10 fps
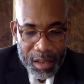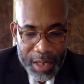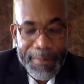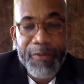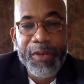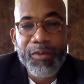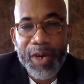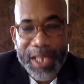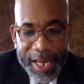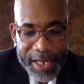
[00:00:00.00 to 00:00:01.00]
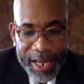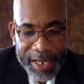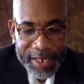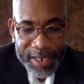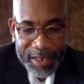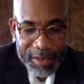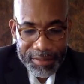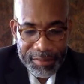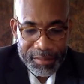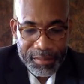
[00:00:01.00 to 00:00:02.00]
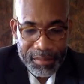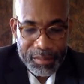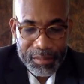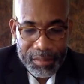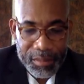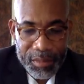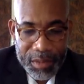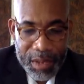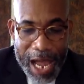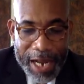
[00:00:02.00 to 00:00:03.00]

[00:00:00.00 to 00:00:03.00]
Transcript: Let me read what I did. I